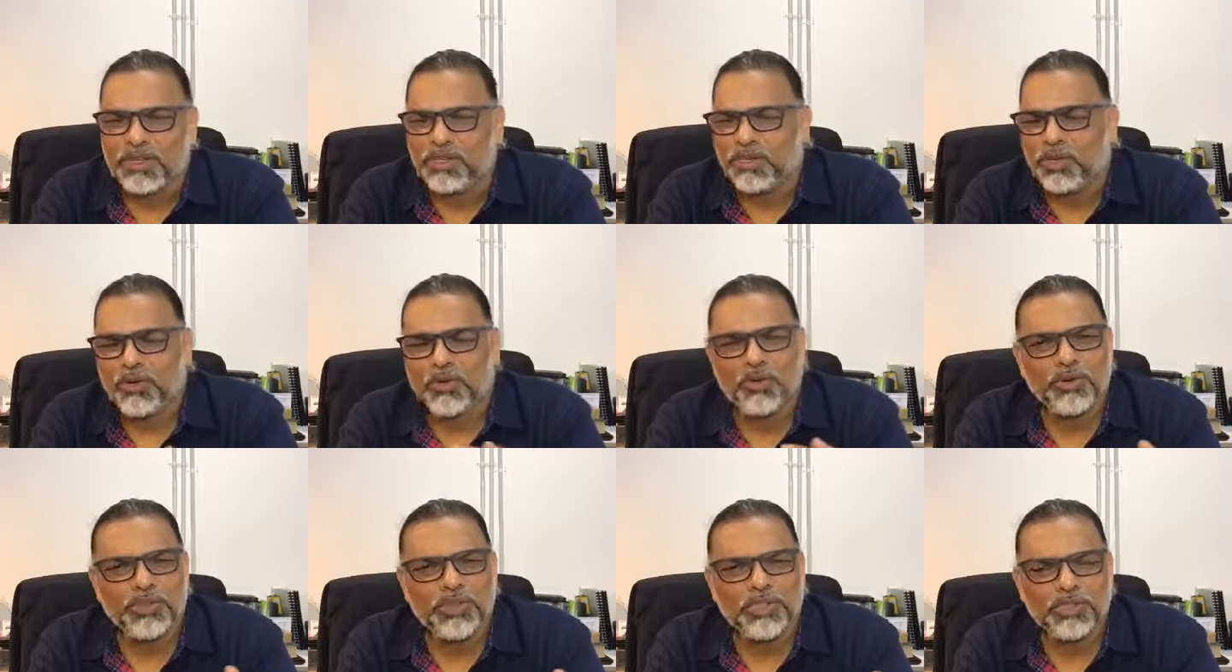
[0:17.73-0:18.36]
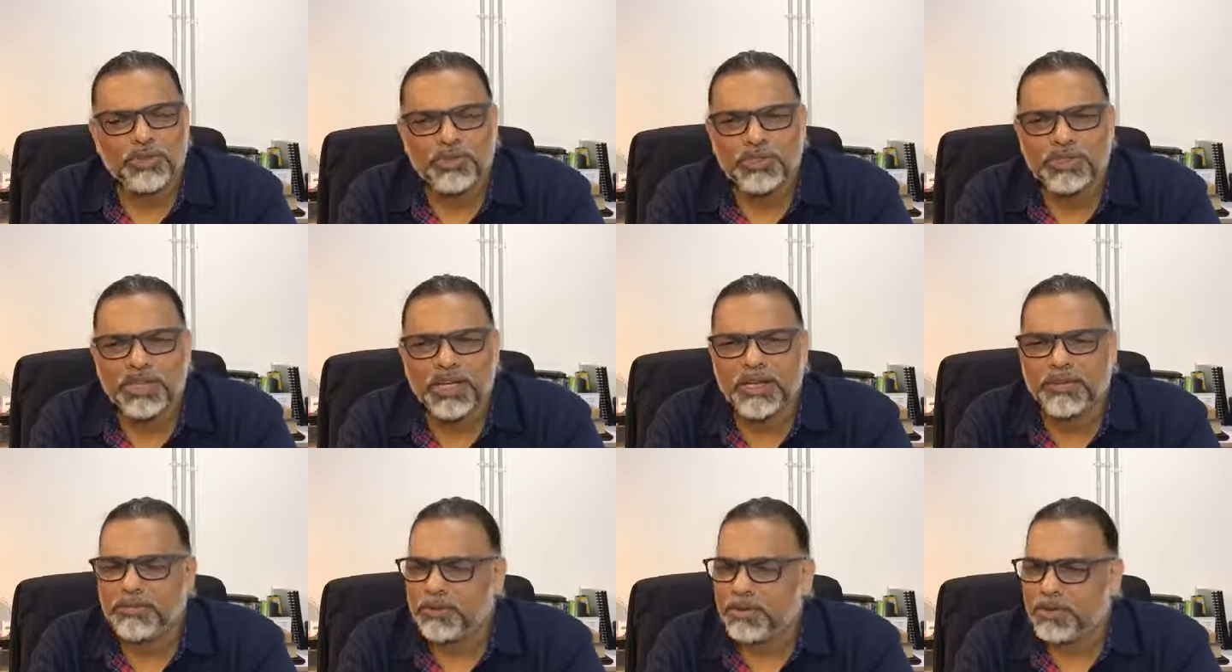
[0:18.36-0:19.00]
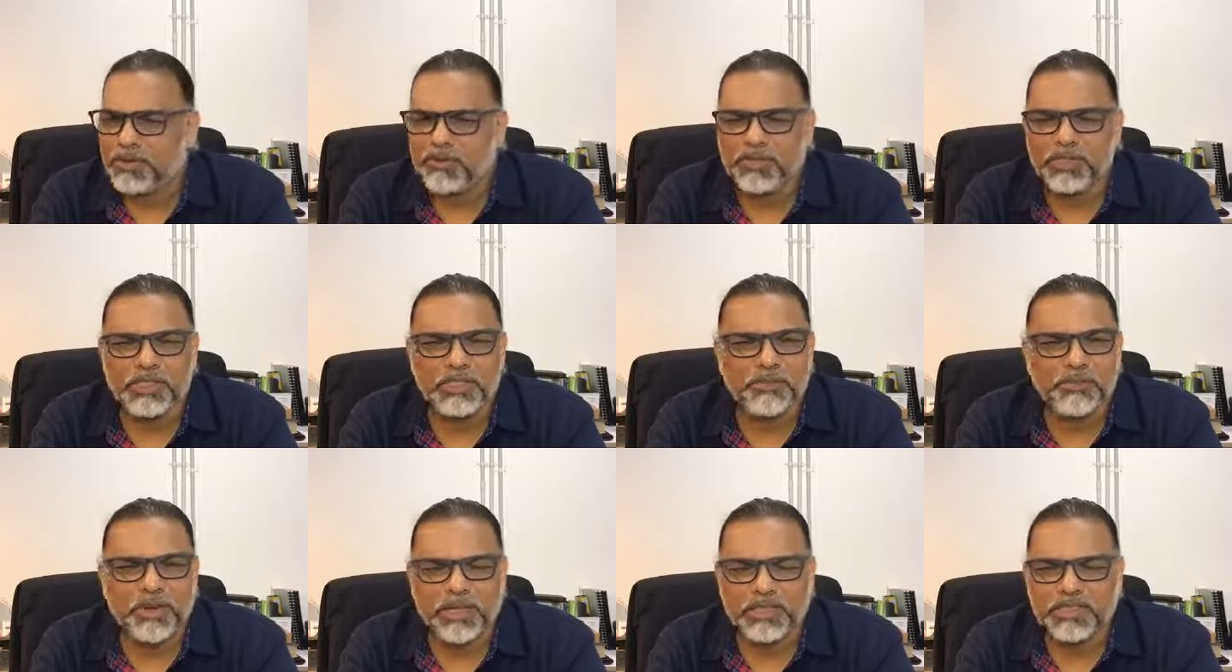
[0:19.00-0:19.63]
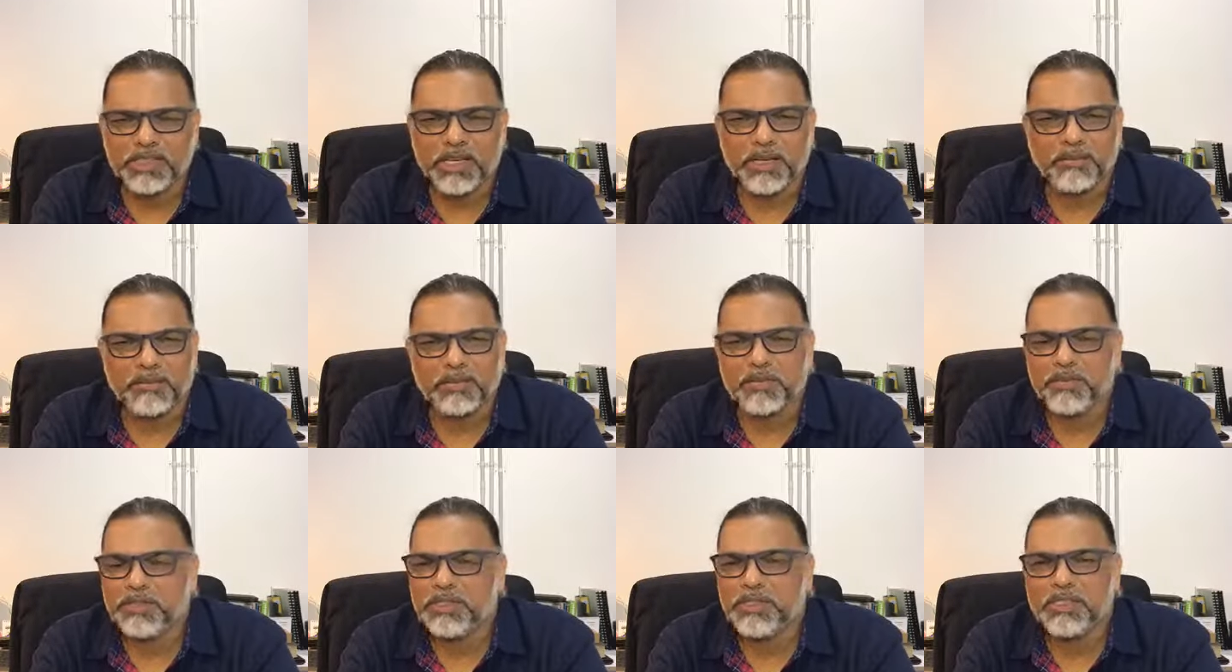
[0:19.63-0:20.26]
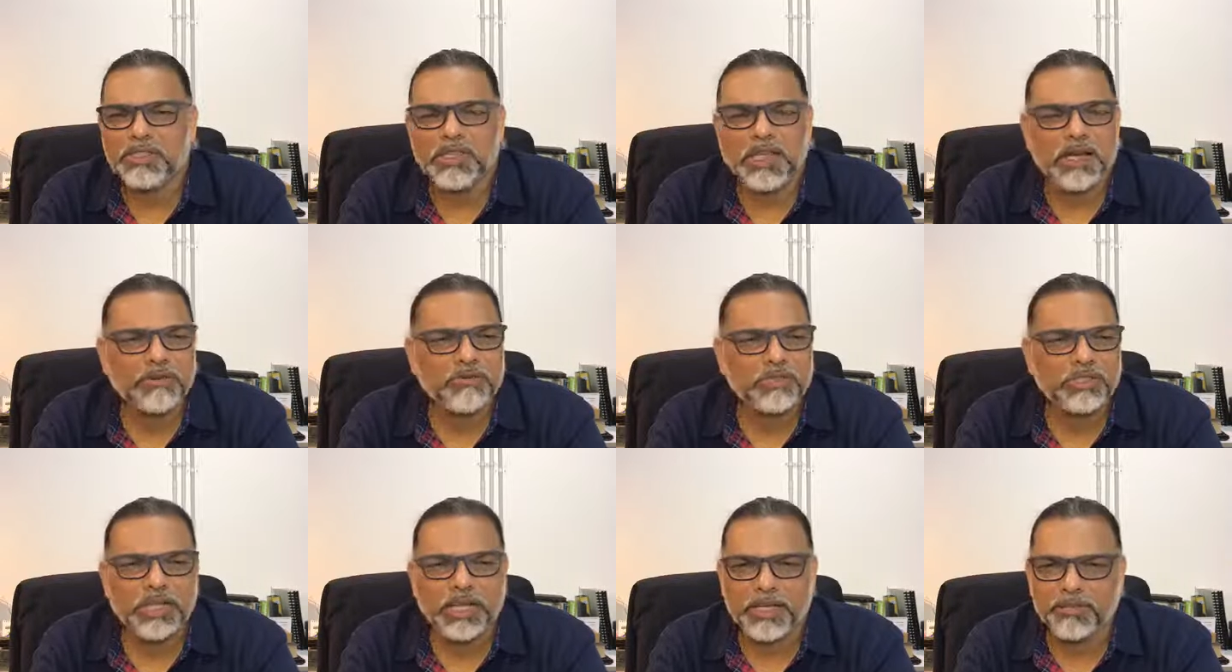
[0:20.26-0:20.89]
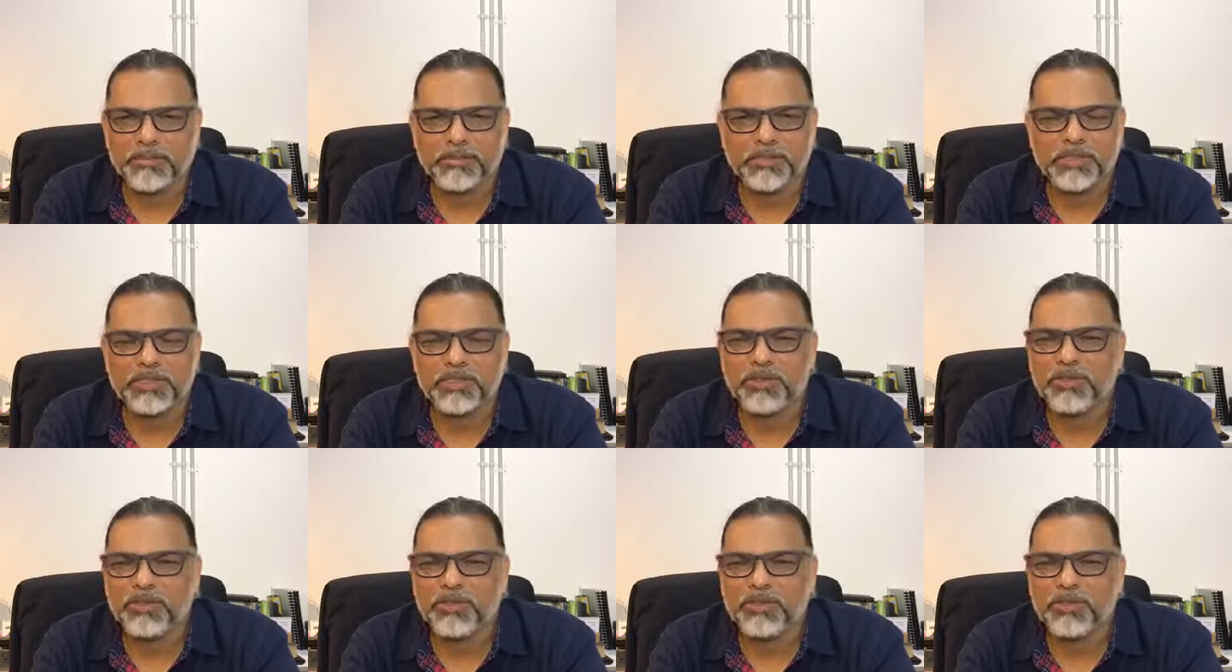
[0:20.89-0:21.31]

Not only in good times, but even in bad times, even in down times,